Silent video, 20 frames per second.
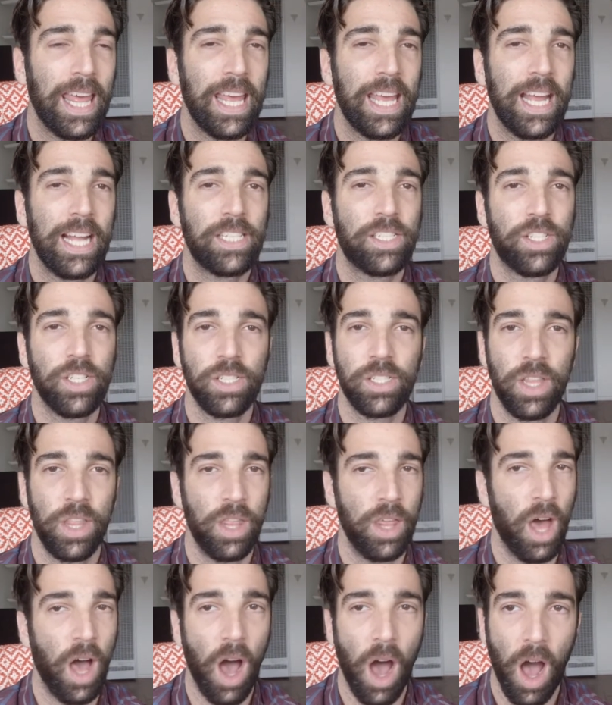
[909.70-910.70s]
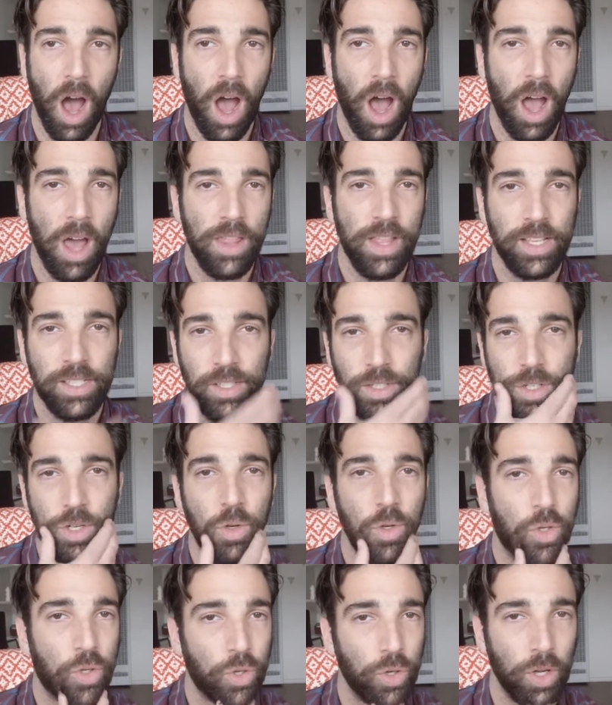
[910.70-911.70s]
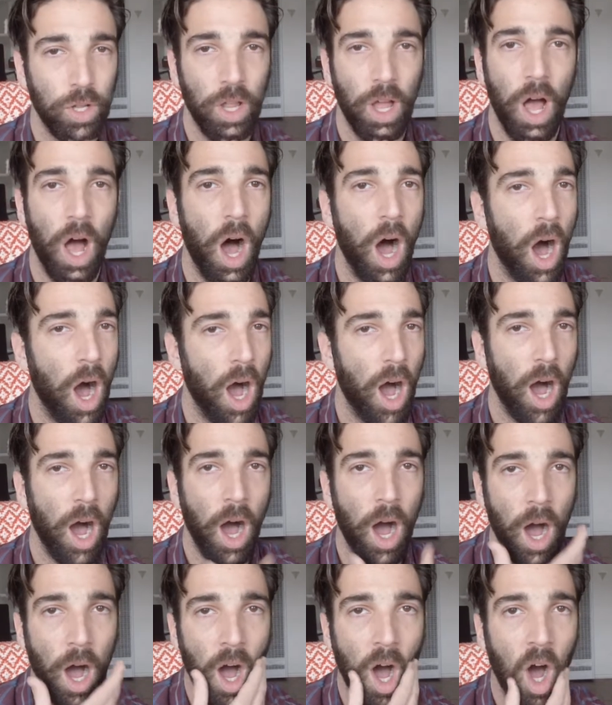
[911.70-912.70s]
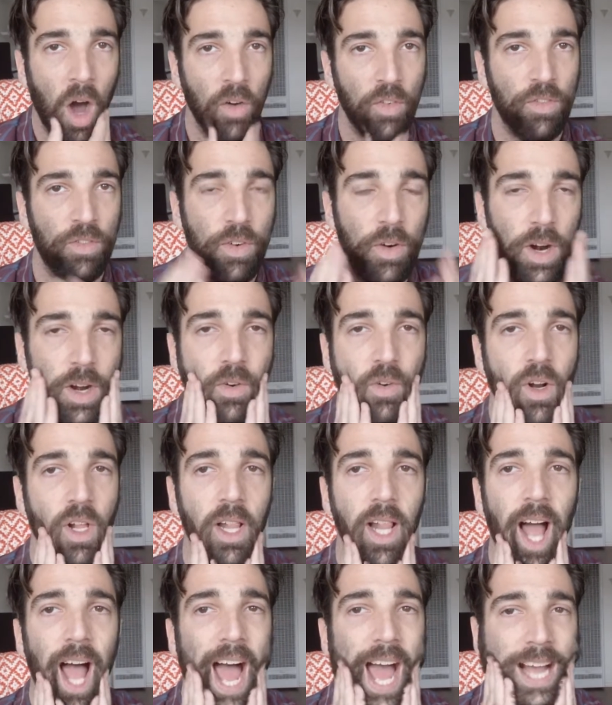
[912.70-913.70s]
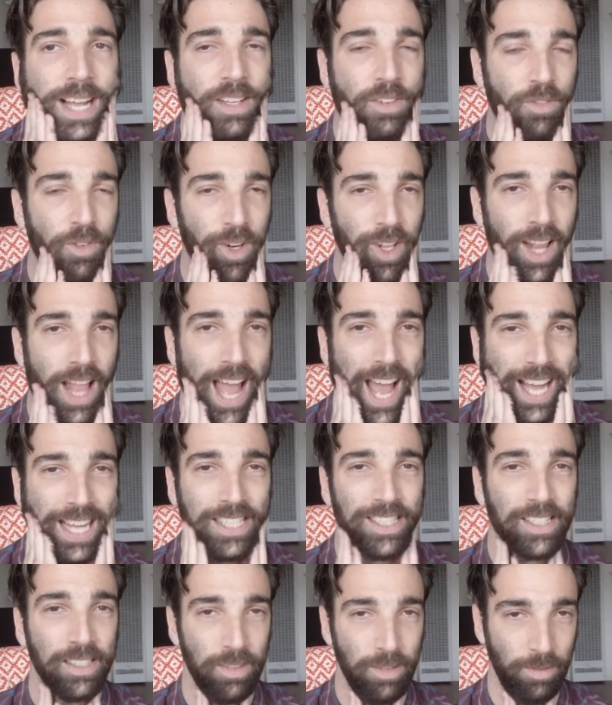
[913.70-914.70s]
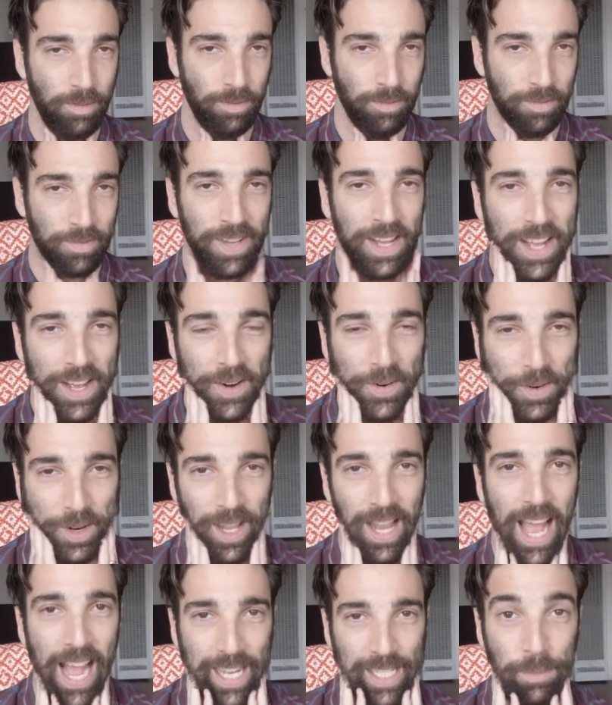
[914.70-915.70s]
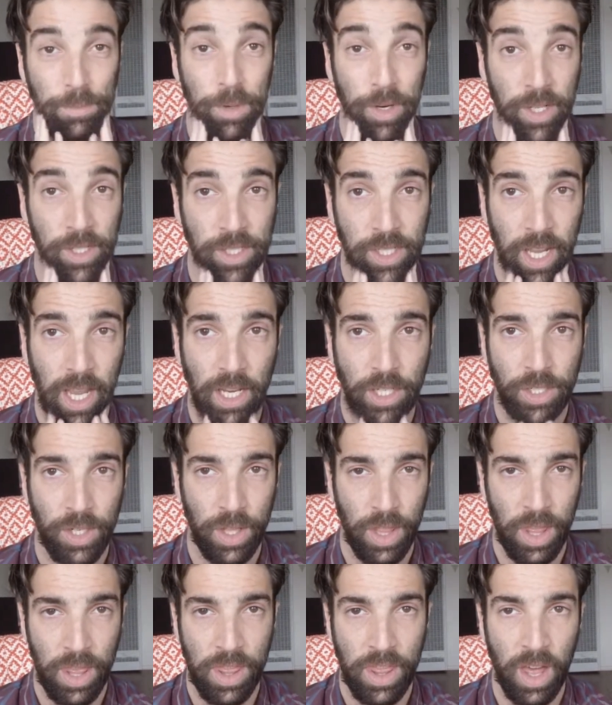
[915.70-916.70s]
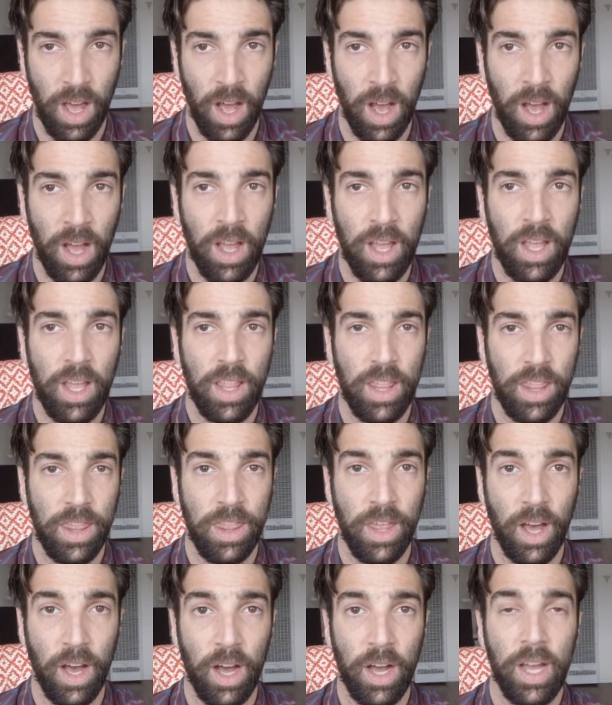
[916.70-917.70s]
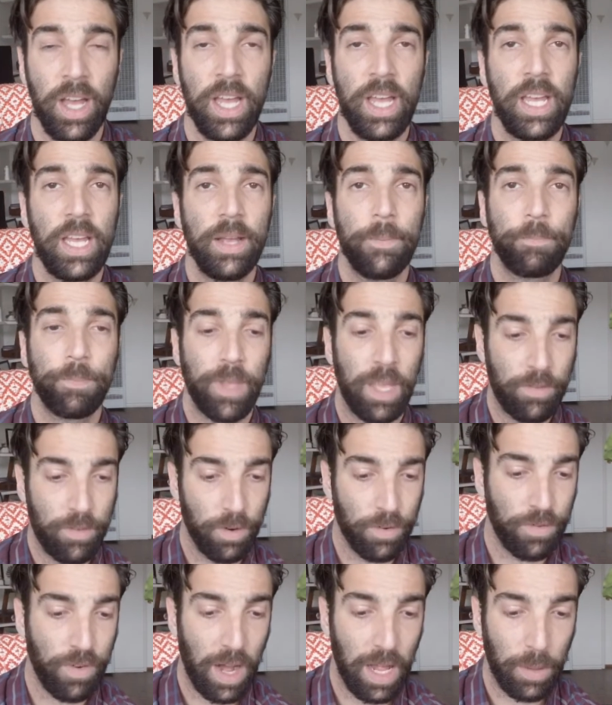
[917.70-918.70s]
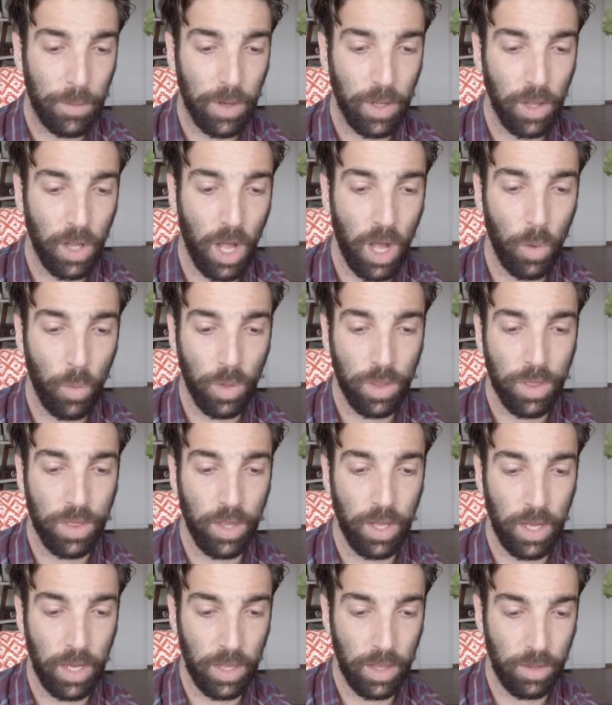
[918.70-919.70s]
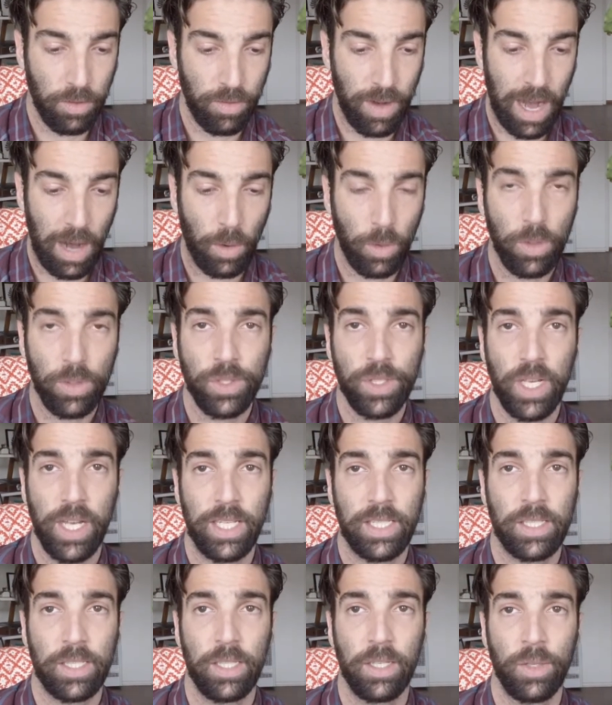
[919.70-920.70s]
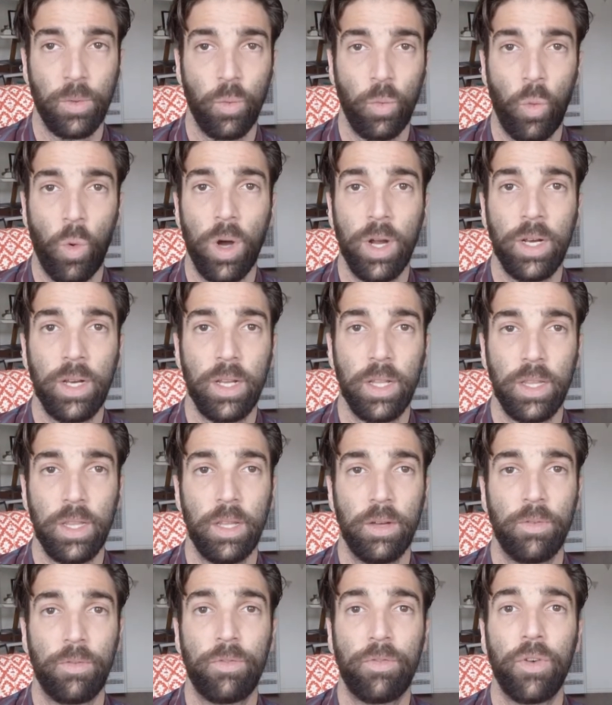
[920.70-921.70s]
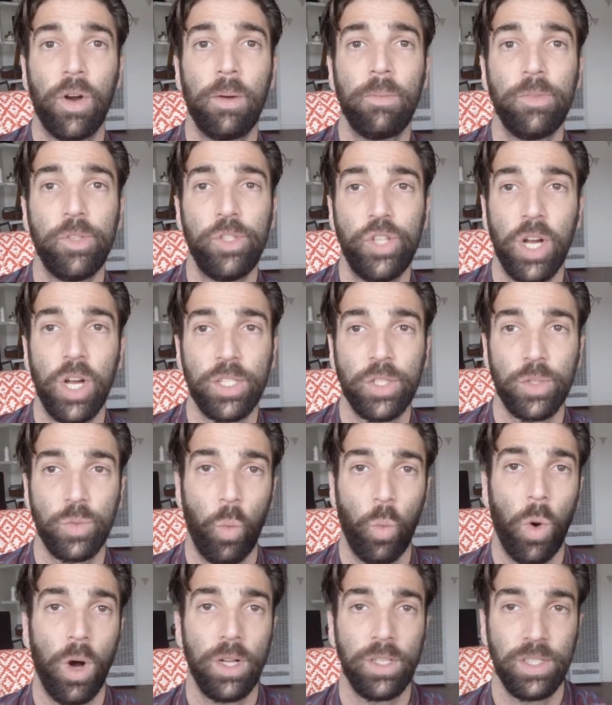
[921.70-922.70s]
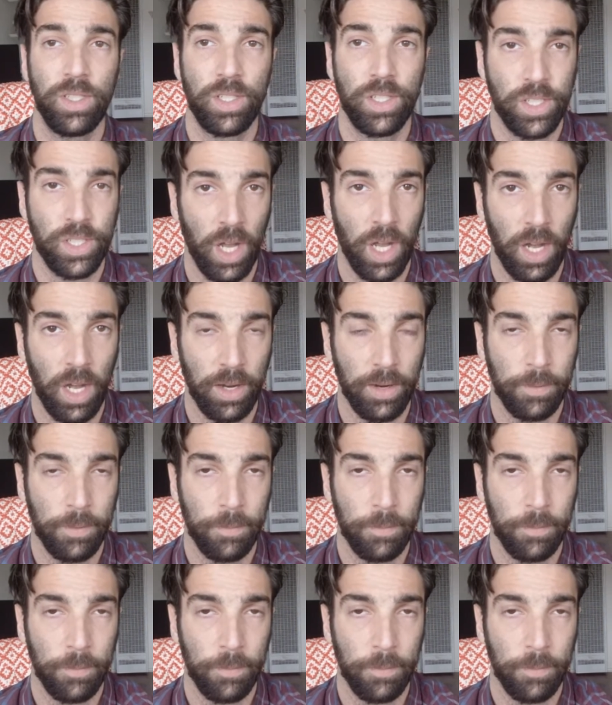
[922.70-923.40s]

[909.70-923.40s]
It's just the. This neutral, very relaxed relaxed pronunciation. The. If you're following along with the vowels, it's the from just one sun.